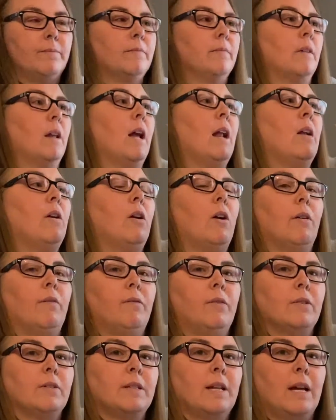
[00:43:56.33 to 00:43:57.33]
I don't know, it
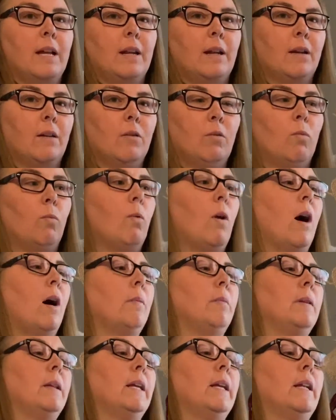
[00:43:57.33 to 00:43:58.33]
feels kind of
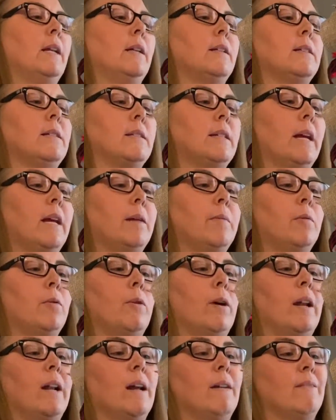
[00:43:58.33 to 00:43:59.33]
wobbly and unstable,
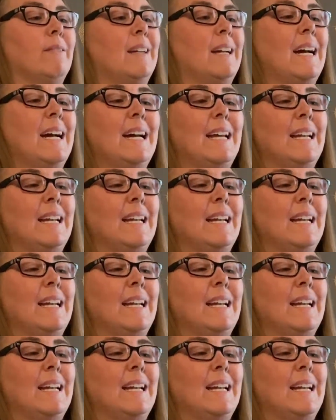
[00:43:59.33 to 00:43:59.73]
and I've got